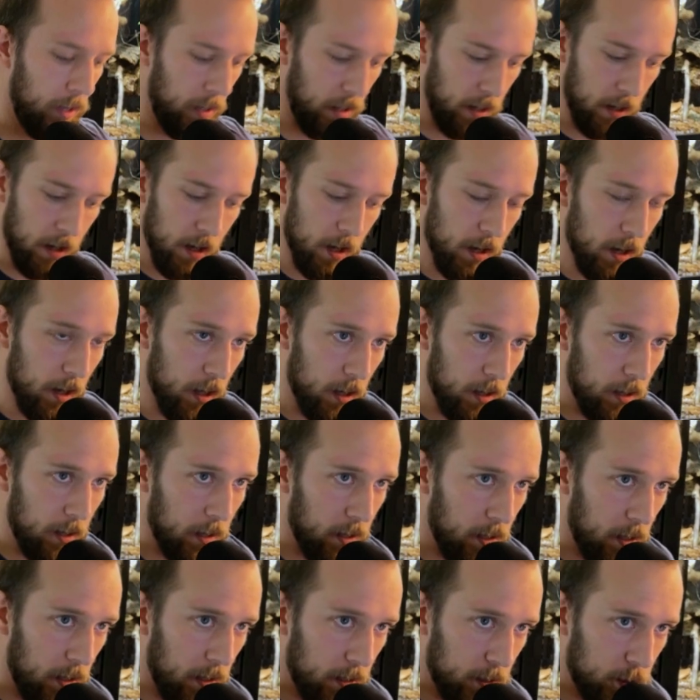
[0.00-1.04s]
If you've been following
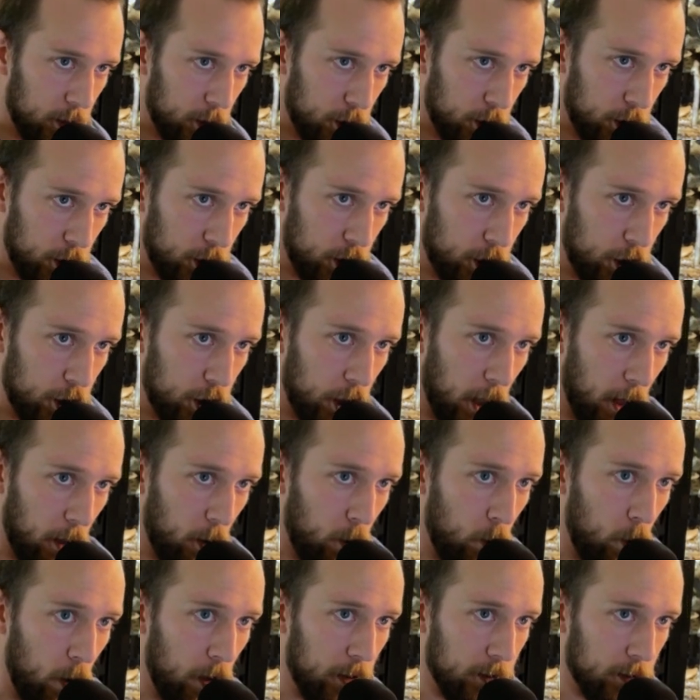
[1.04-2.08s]
along with the YouTube
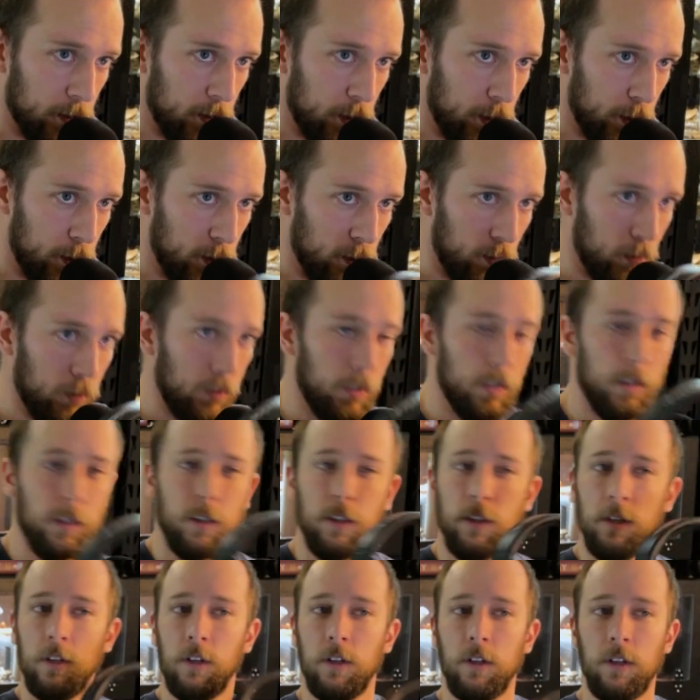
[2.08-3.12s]
channel or any of the
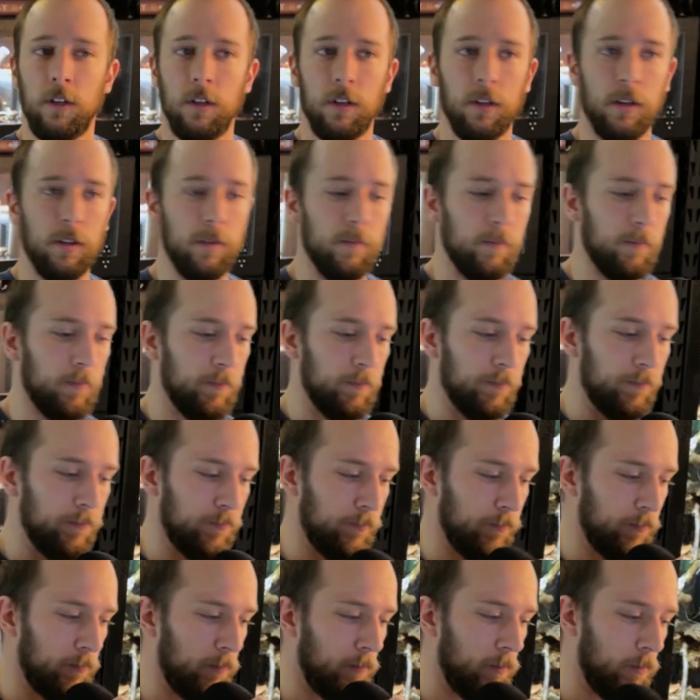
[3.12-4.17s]
social media posts,
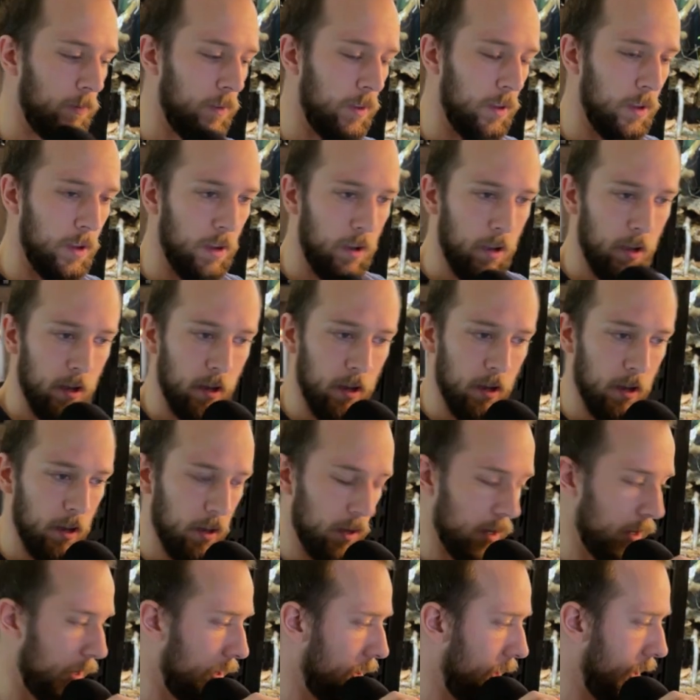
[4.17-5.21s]
or even a bonus episode
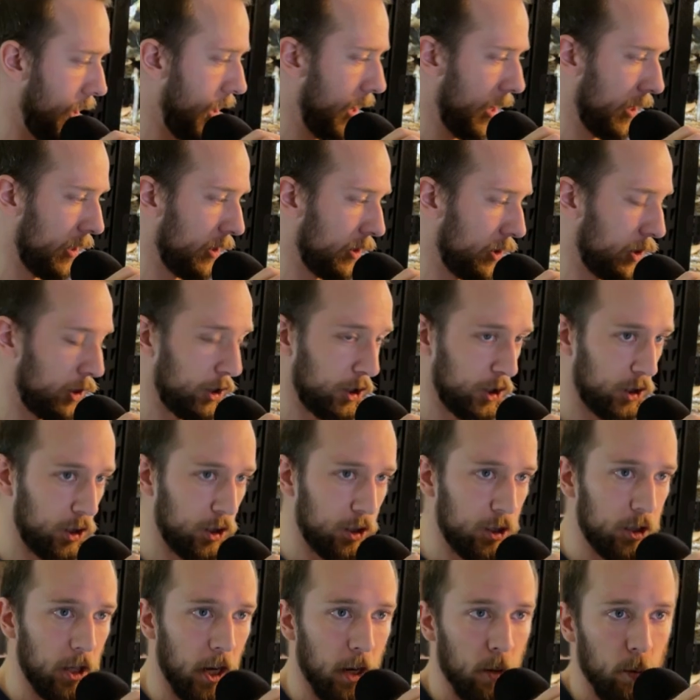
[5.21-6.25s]
of the podcast that are
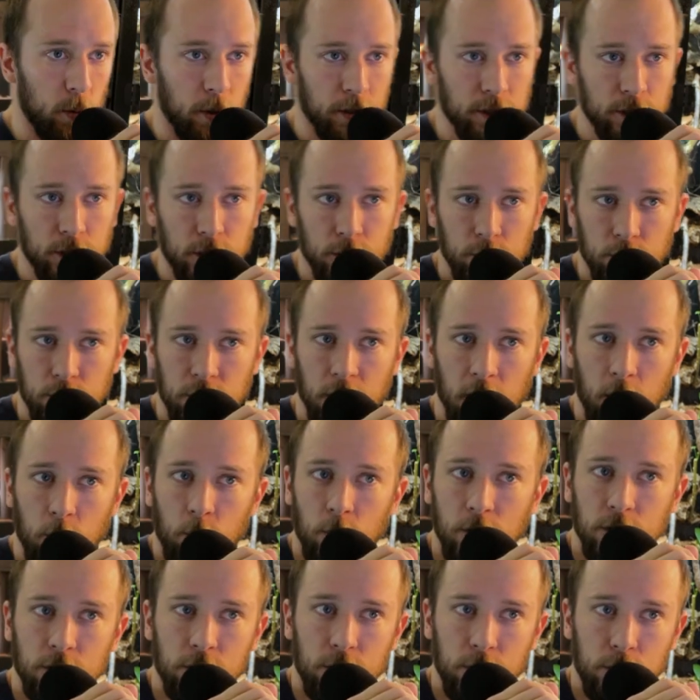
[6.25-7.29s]
released early this week, you
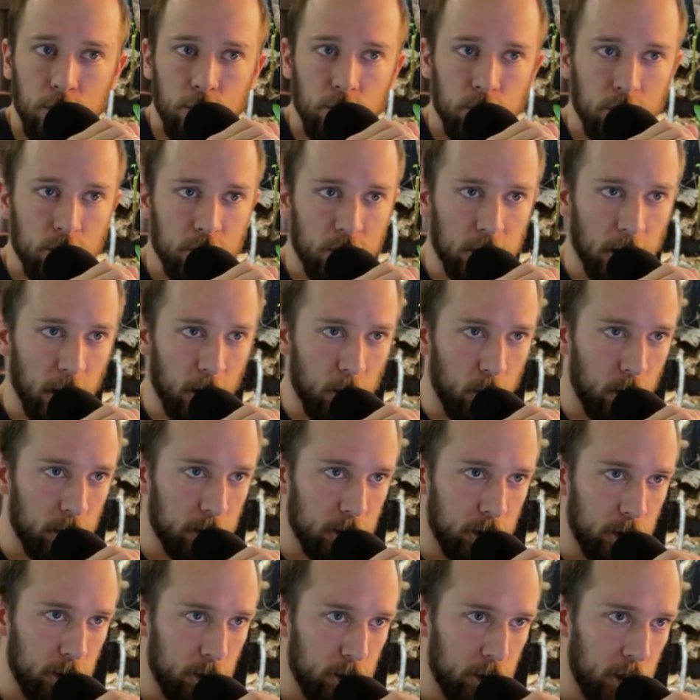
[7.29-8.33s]
know that I have
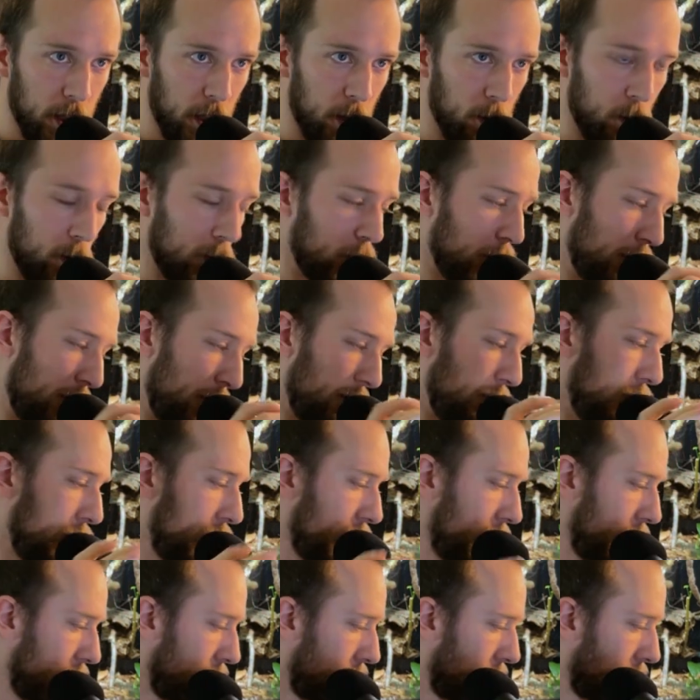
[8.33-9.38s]
officially launched my
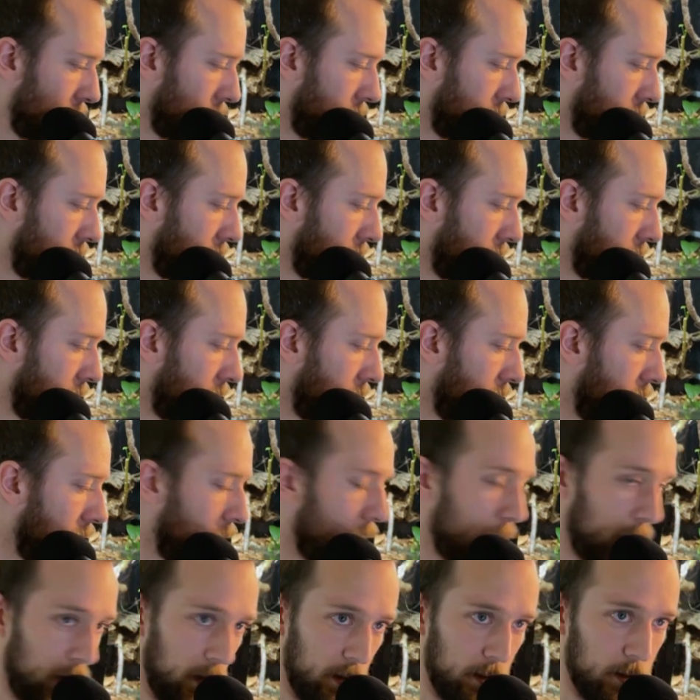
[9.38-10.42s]
Patreon page. So if
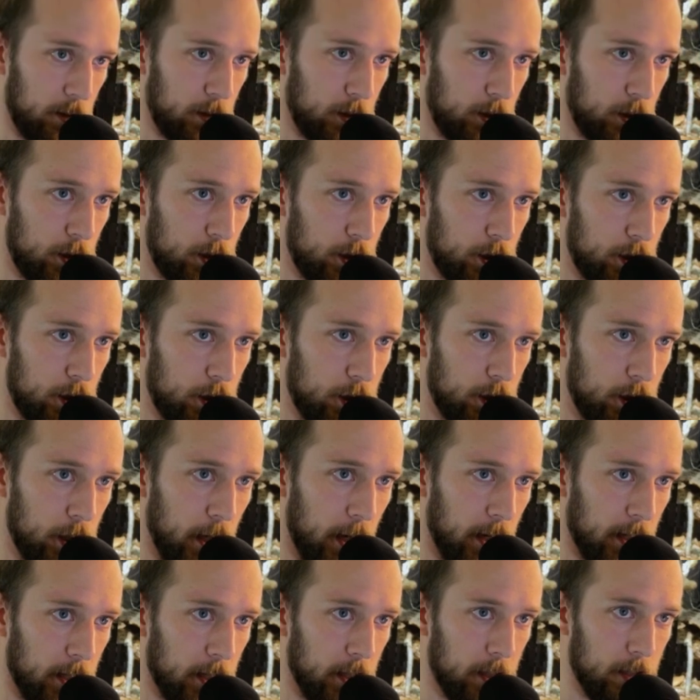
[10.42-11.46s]
you are interested in
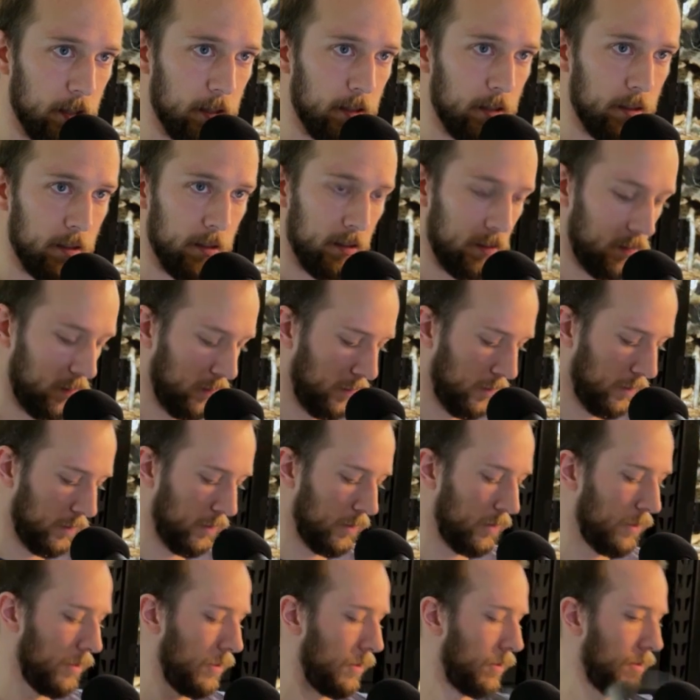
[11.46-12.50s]
learning more information about that,
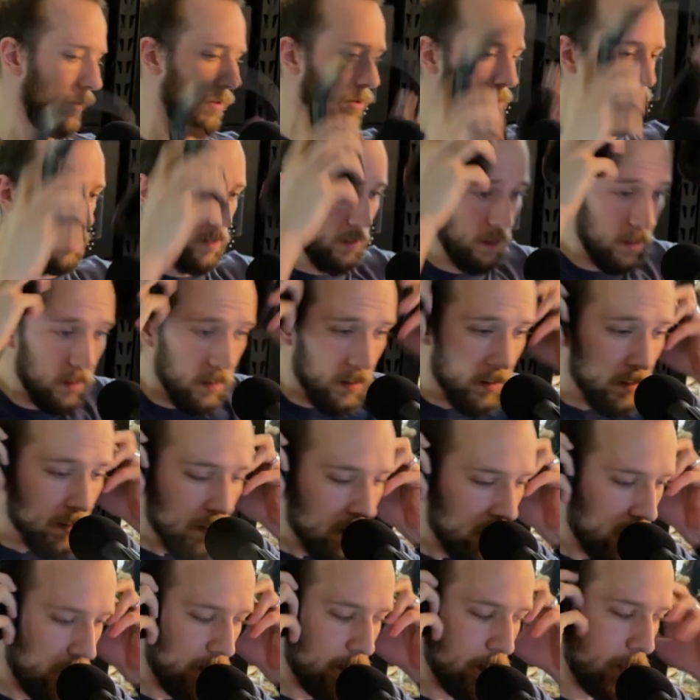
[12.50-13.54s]
you can watch the previous
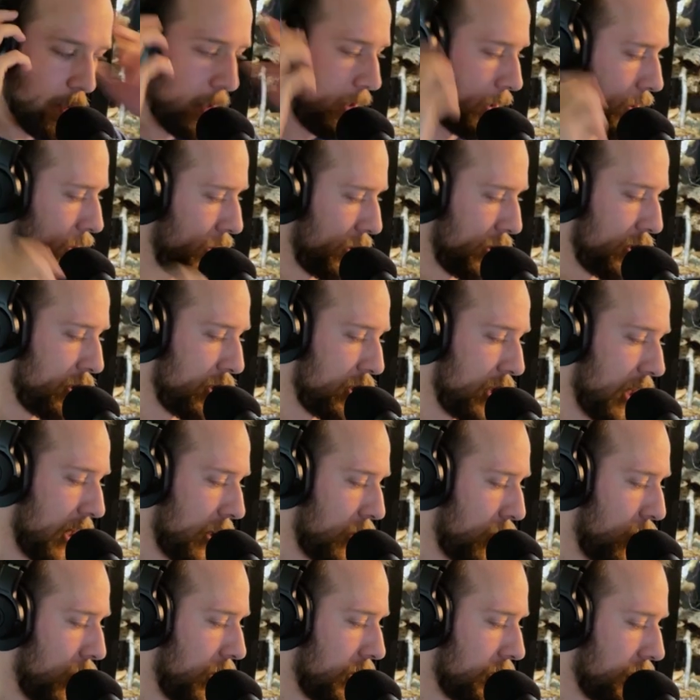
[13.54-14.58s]
bonus episode of this
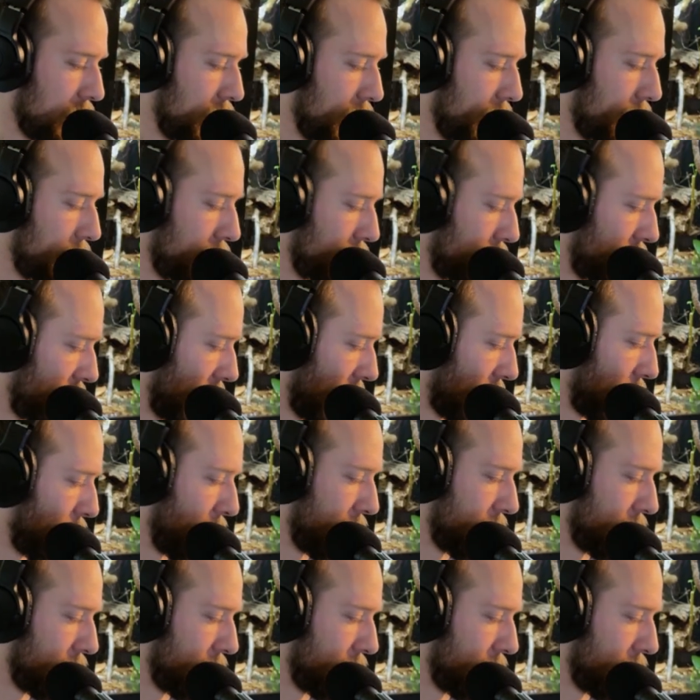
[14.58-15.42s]
podcast either on any